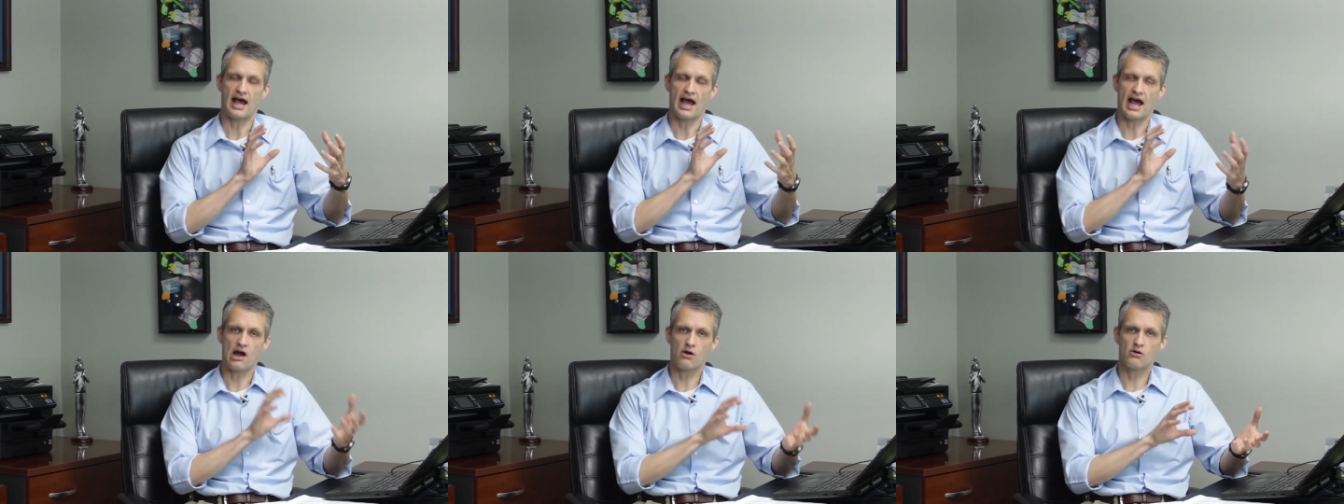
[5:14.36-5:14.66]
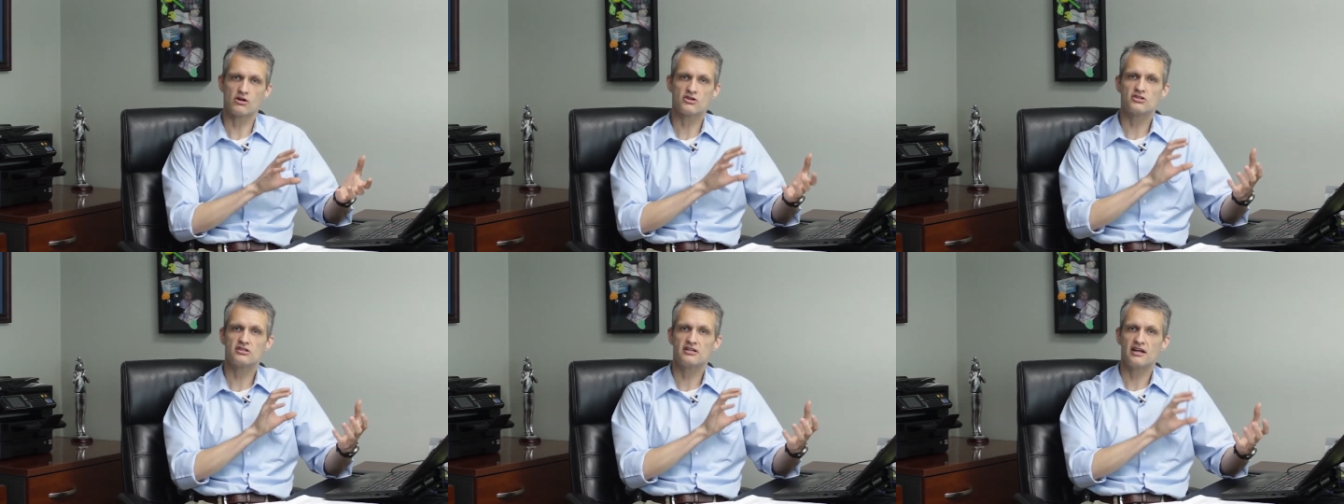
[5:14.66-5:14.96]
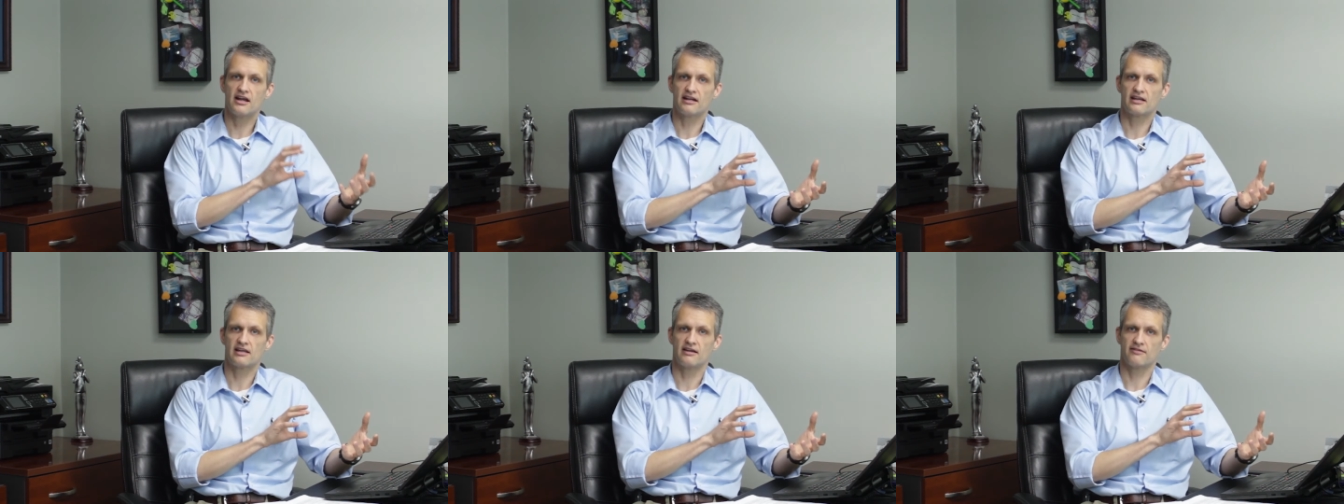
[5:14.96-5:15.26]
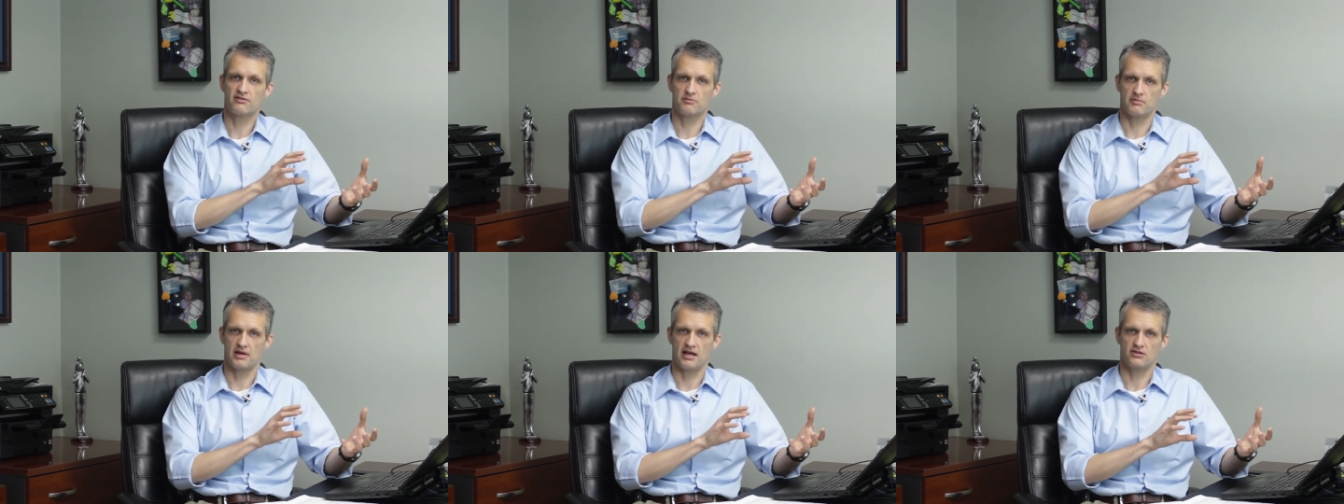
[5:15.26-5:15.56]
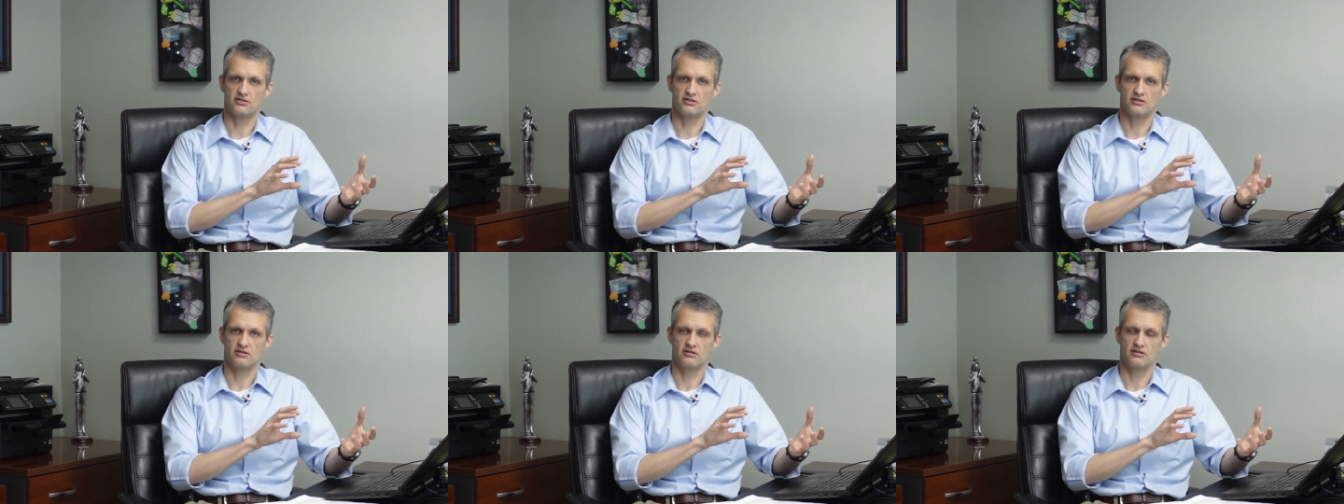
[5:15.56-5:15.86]
Our genetic
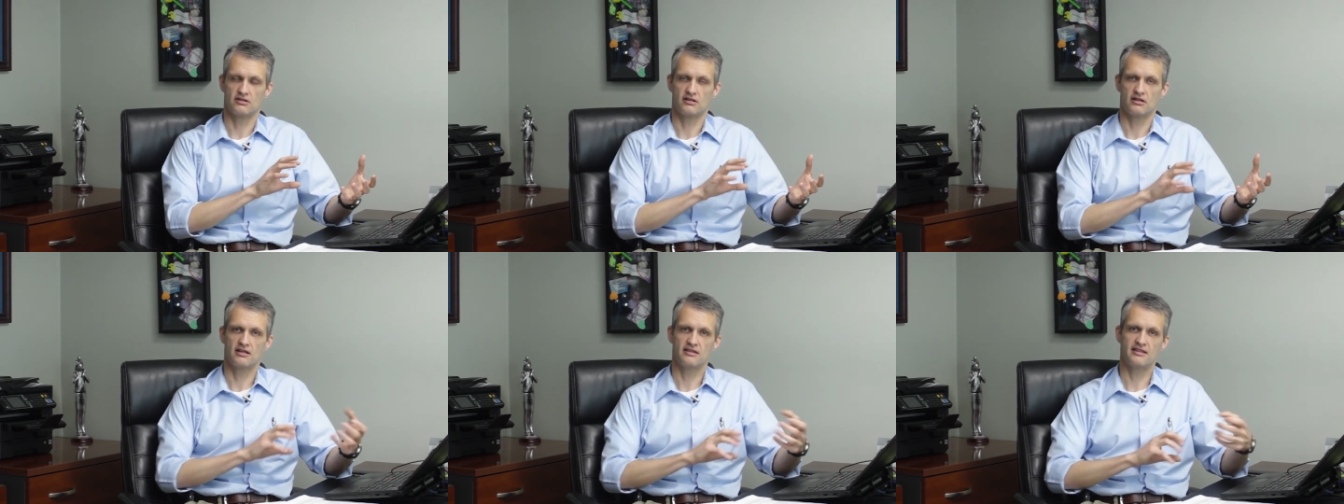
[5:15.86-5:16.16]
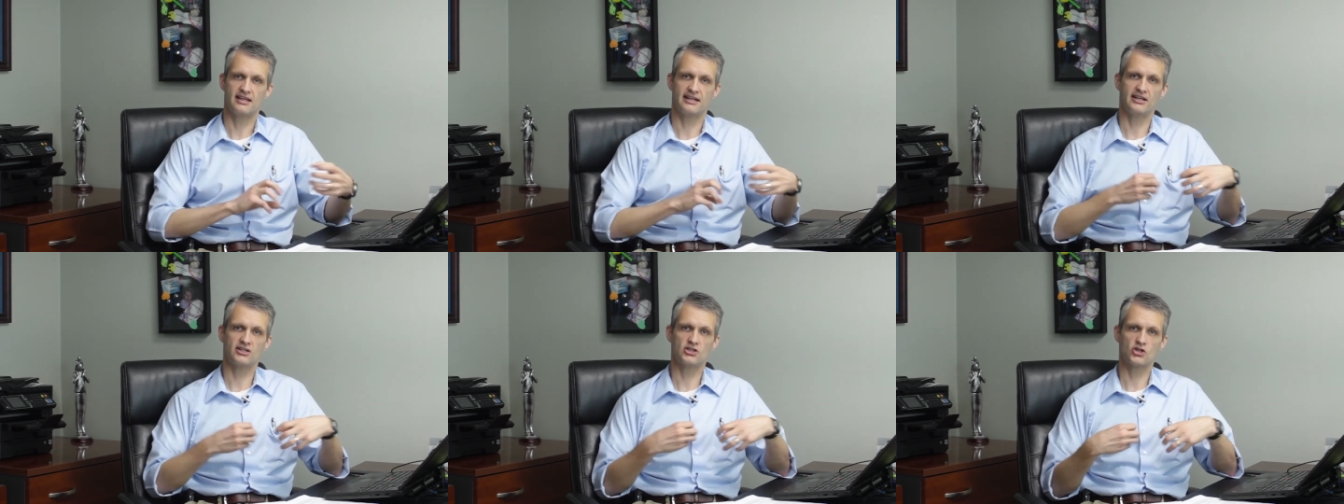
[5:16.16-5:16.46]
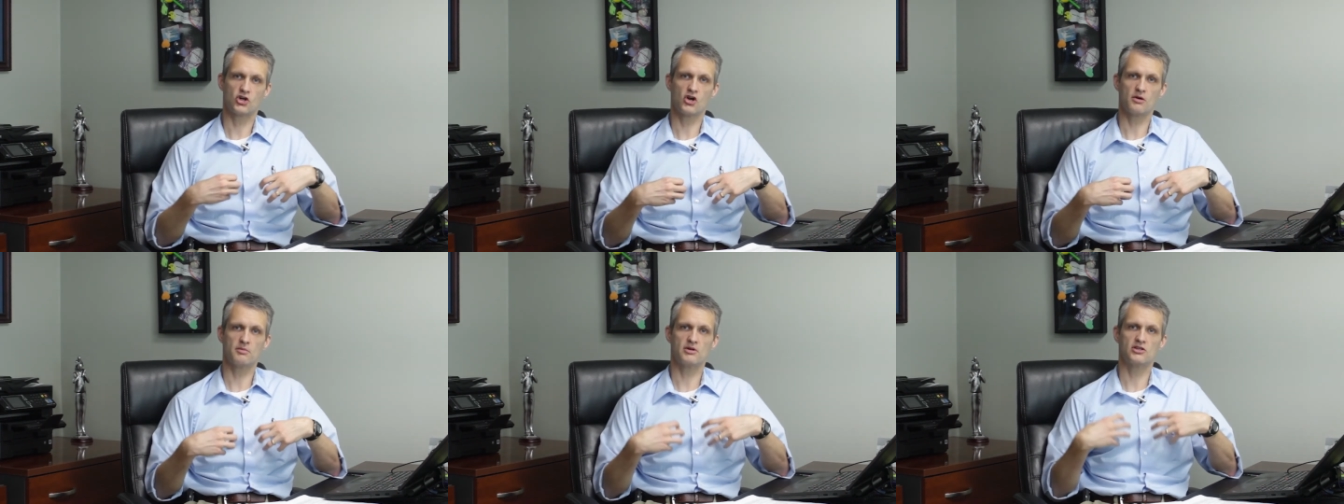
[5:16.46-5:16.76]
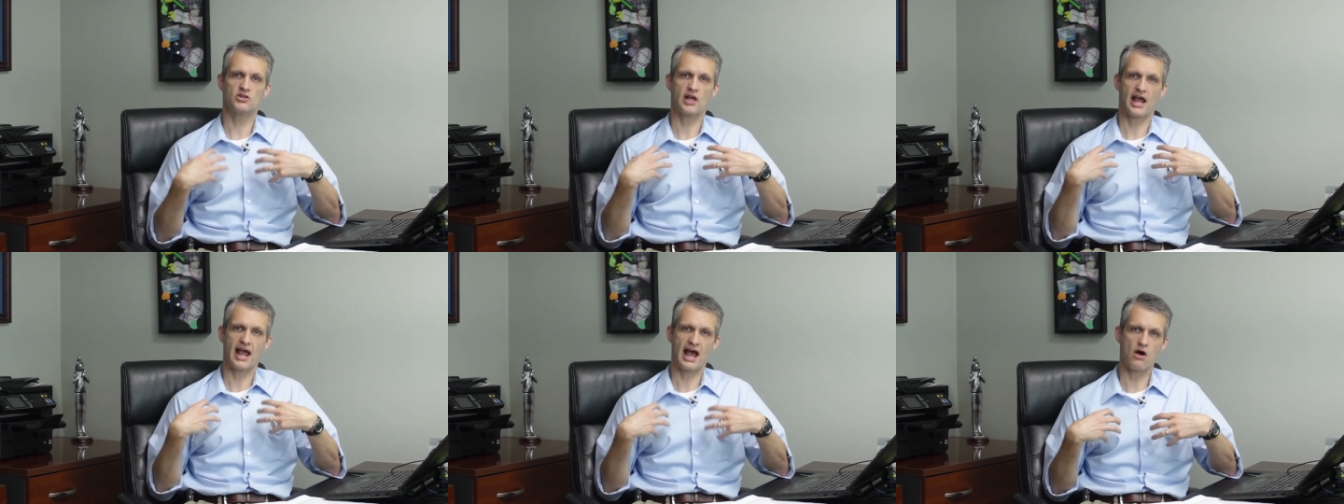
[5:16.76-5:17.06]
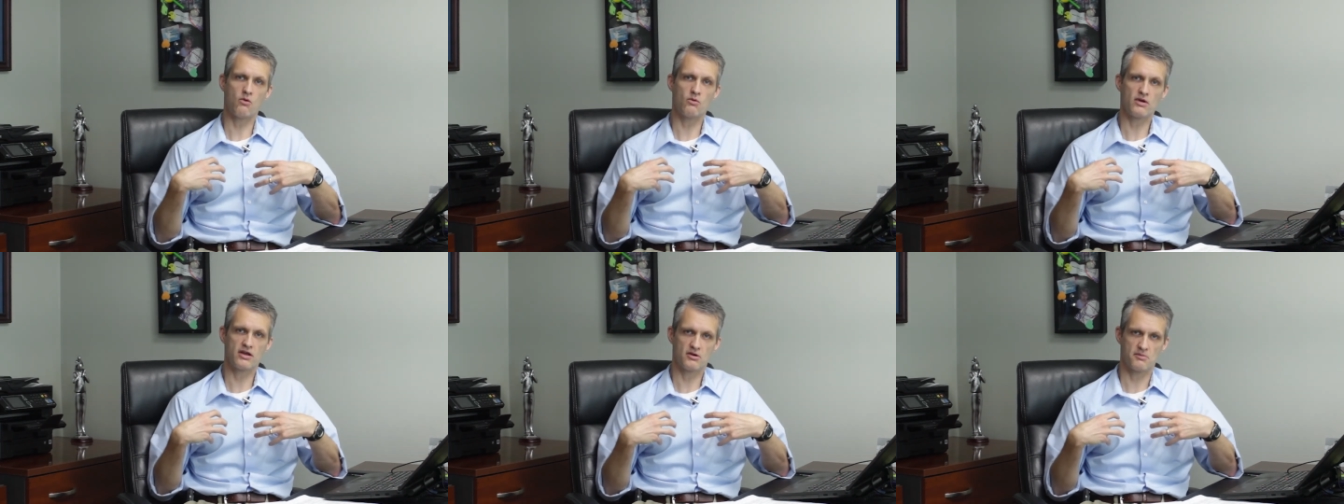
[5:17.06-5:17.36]
information that determines
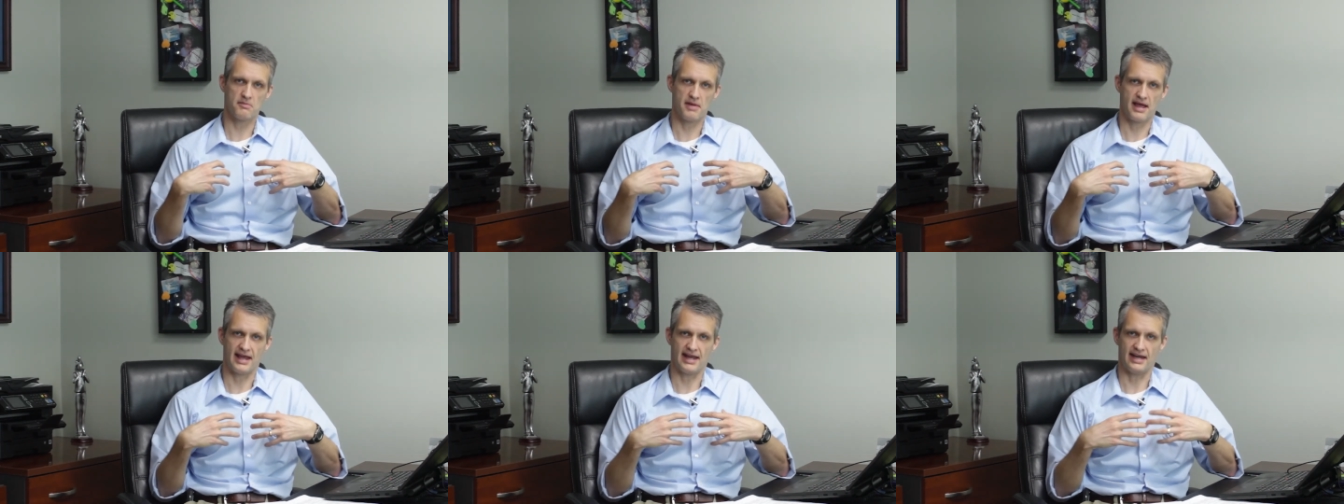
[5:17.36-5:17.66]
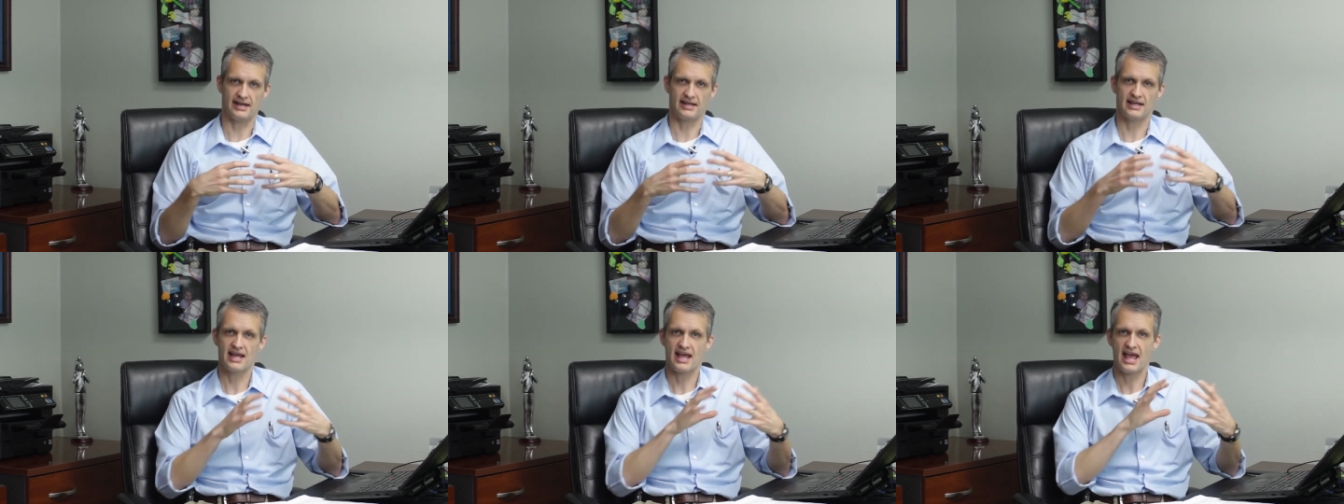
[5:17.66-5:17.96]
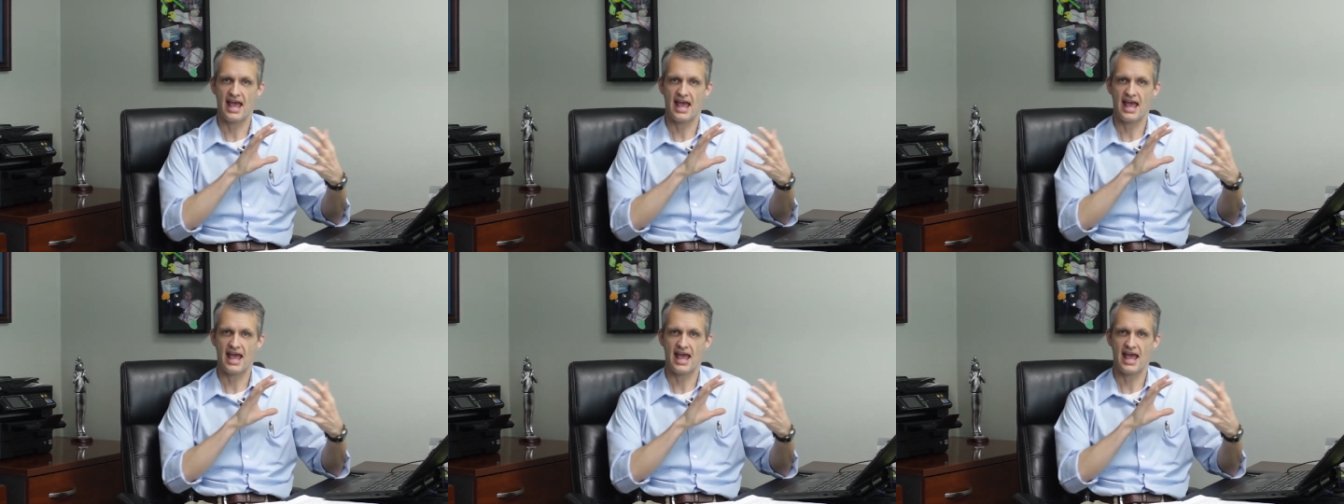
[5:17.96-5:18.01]
how we are made,